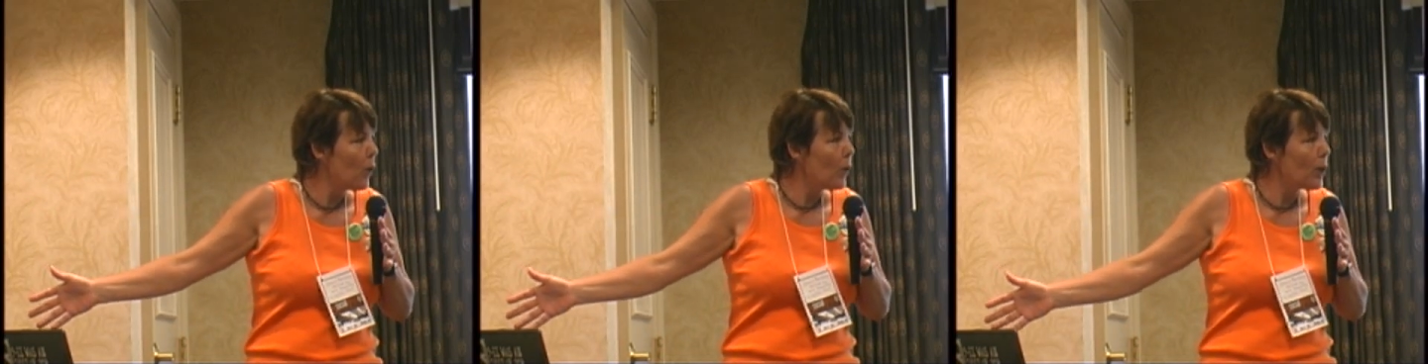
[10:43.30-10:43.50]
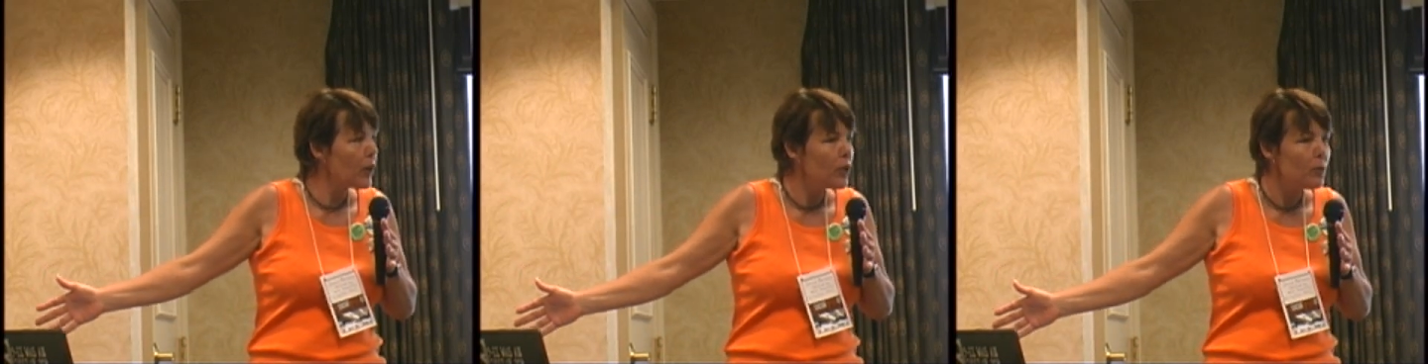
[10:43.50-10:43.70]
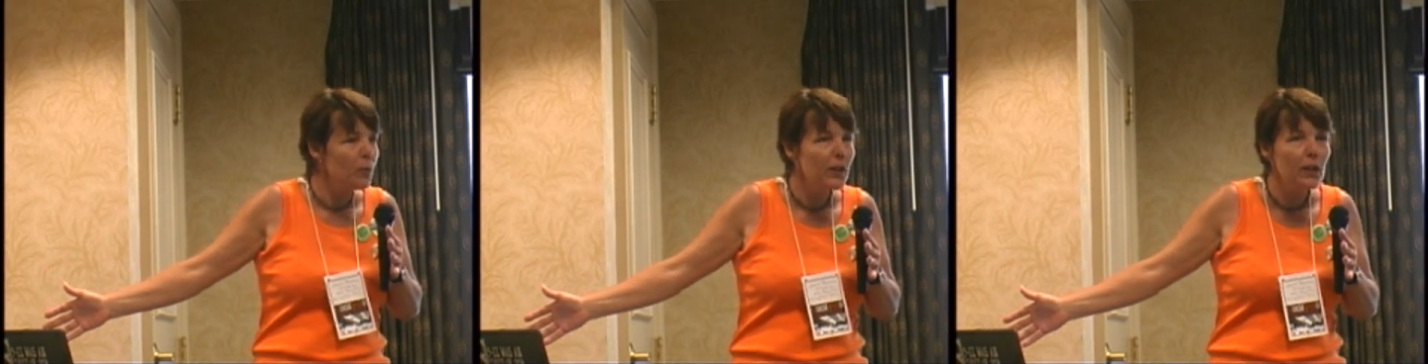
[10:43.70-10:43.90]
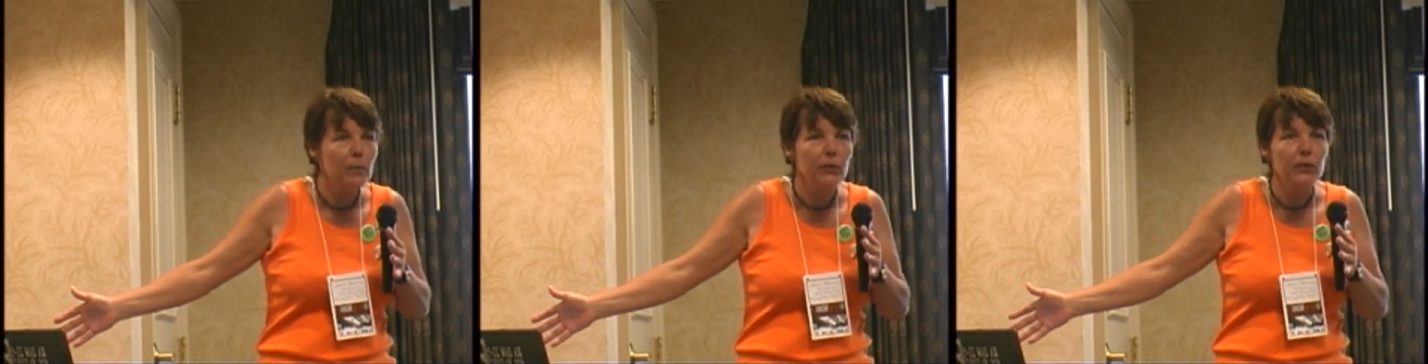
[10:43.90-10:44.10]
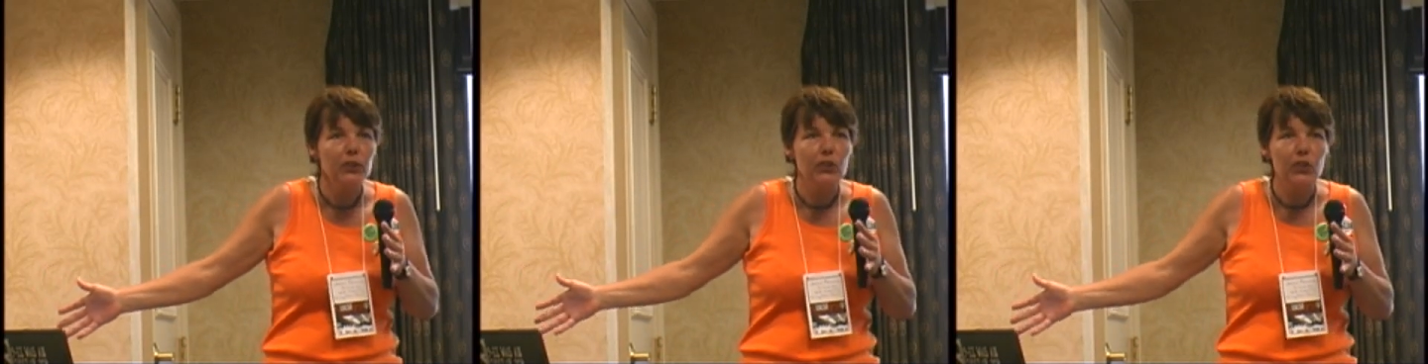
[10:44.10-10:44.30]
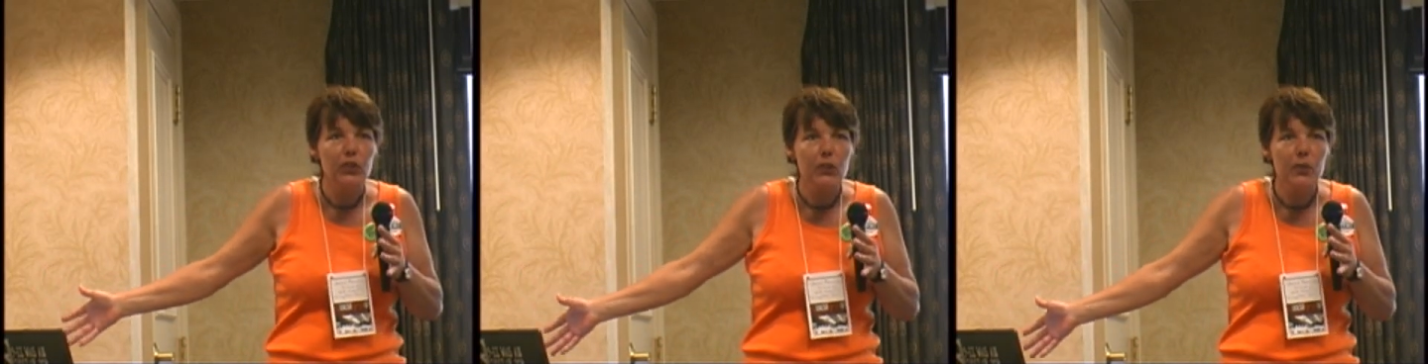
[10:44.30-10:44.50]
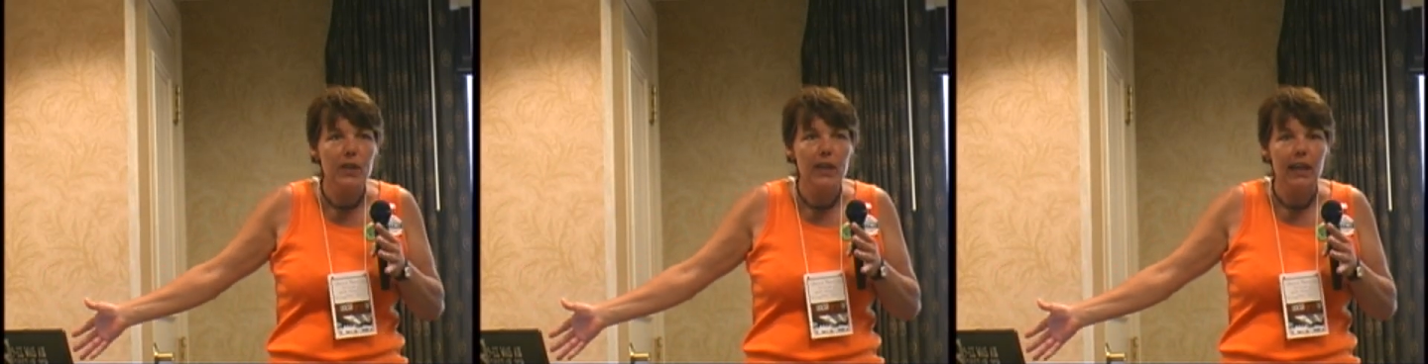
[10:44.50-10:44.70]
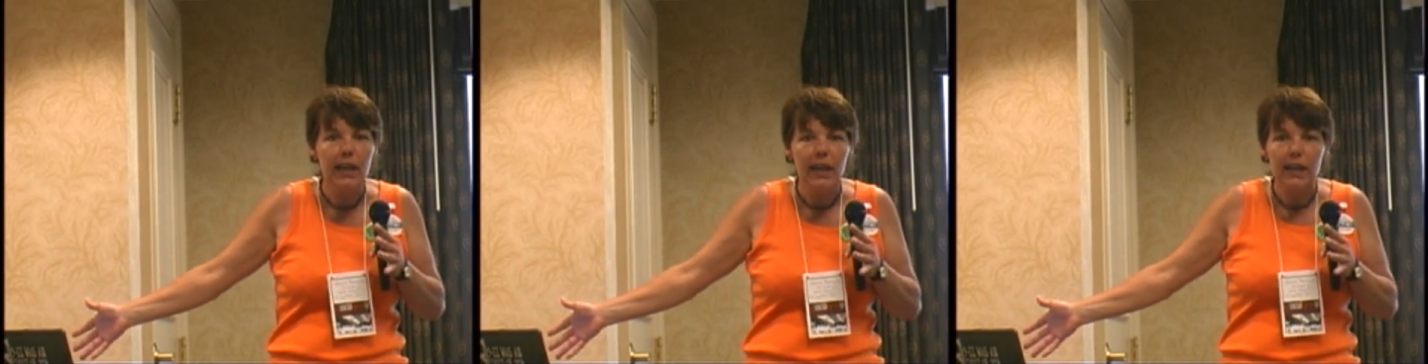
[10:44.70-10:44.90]
What are you people
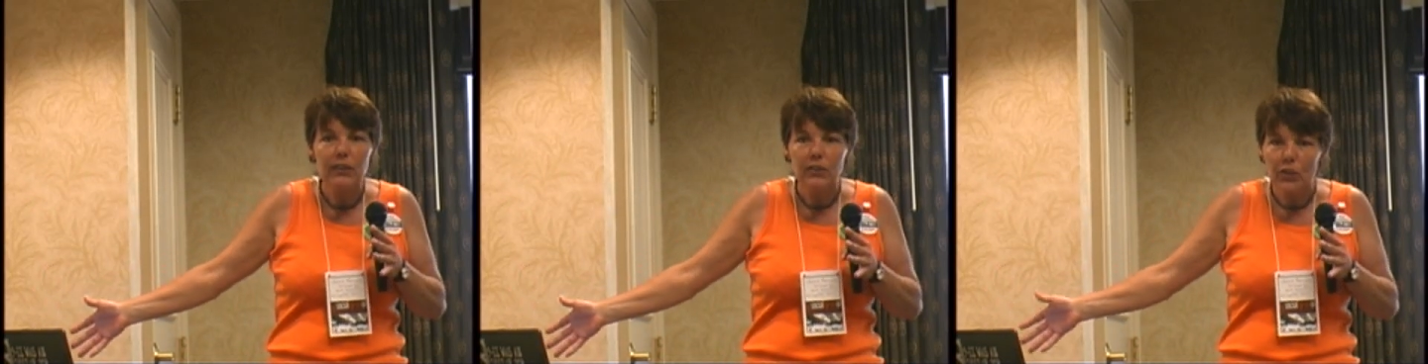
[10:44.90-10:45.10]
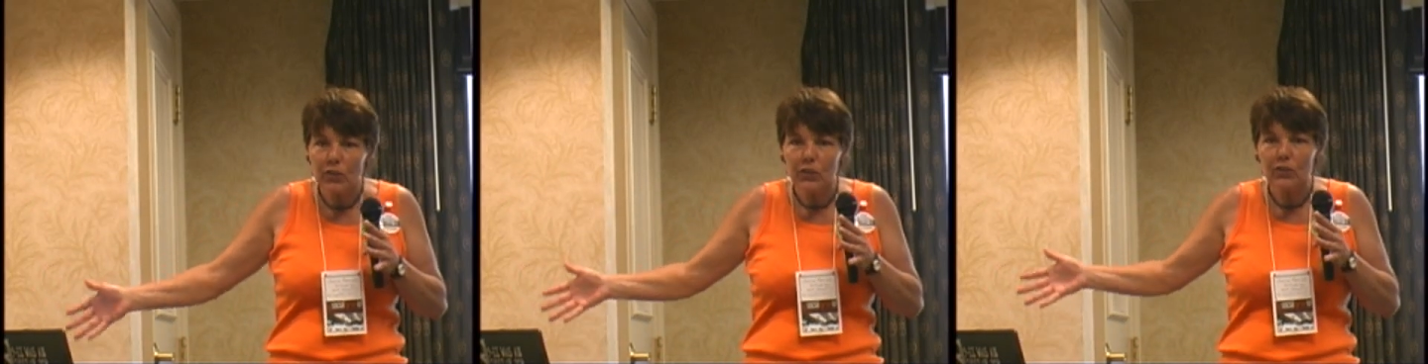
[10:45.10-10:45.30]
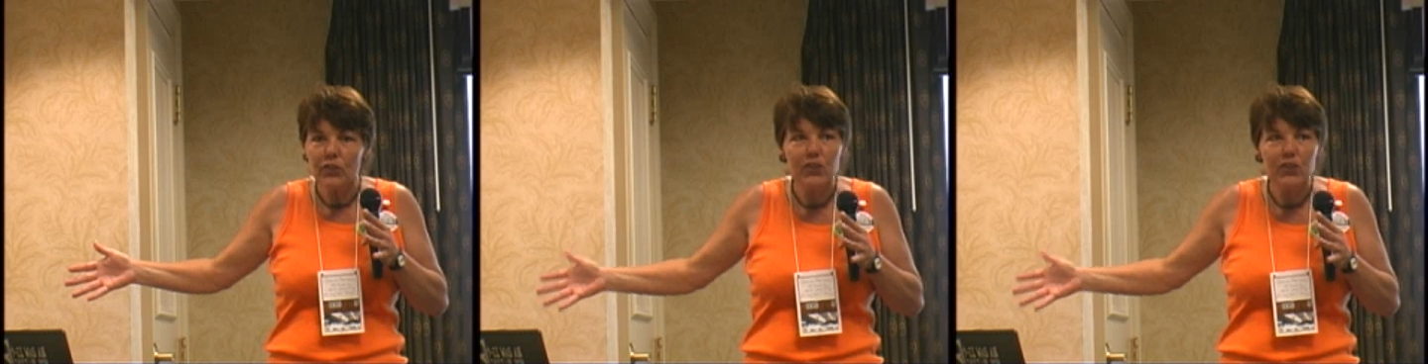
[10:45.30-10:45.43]
doing? Don't you